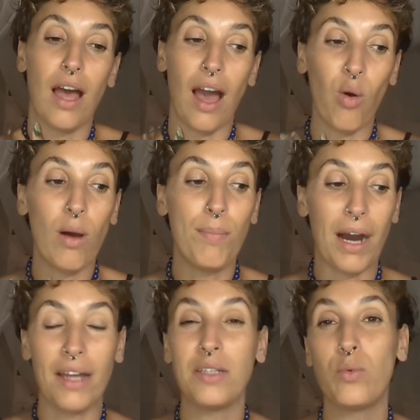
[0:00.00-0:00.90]
our
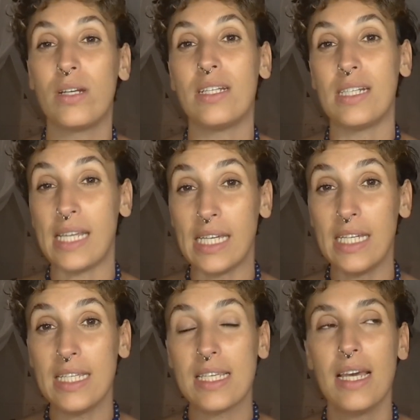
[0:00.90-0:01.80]
body what it
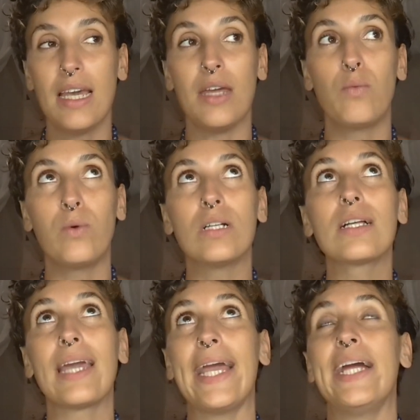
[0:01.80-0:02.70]
needs, it will
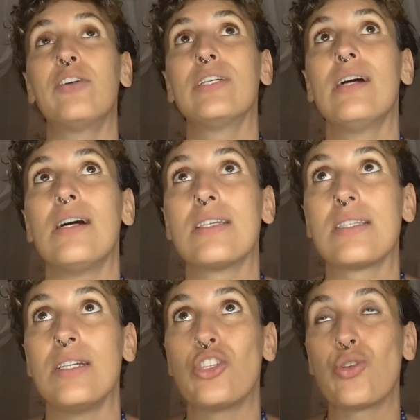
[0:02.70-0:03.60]
carry us
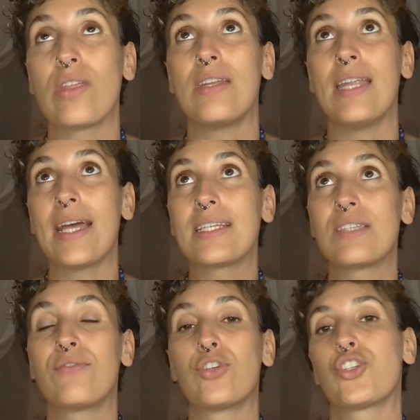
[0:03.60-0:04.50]
into the next
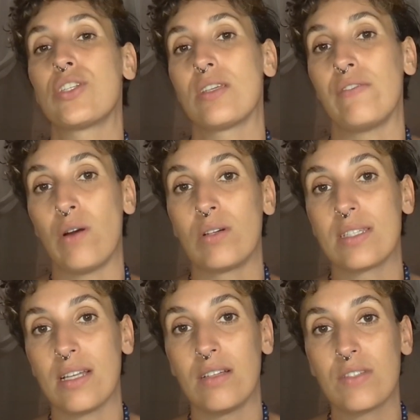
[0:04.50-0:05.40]
versions of
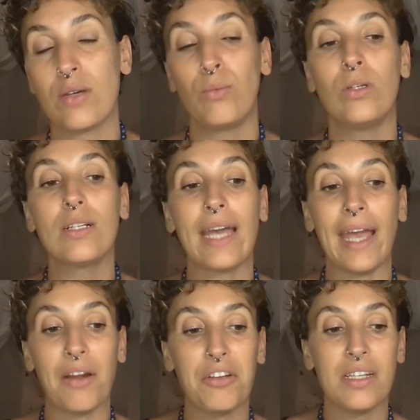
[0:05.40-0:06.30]
ourselves. It will
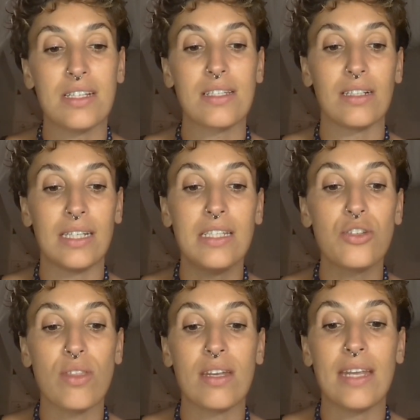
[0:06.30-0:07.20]
carry us
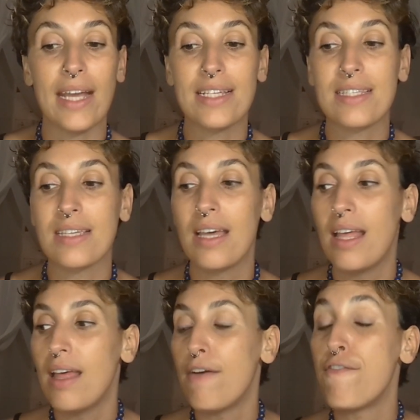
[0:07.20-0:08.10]
into the next
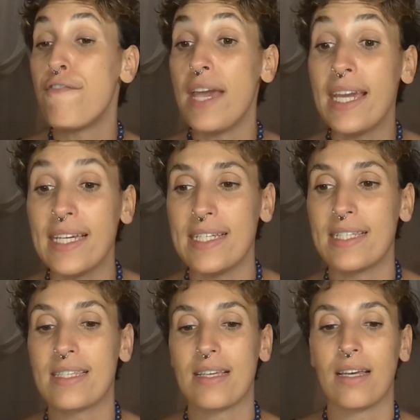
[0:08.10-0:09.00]

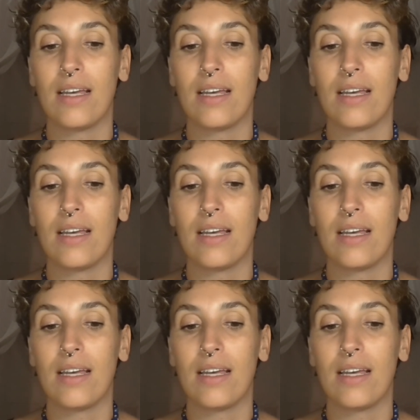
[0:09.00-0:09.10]
phase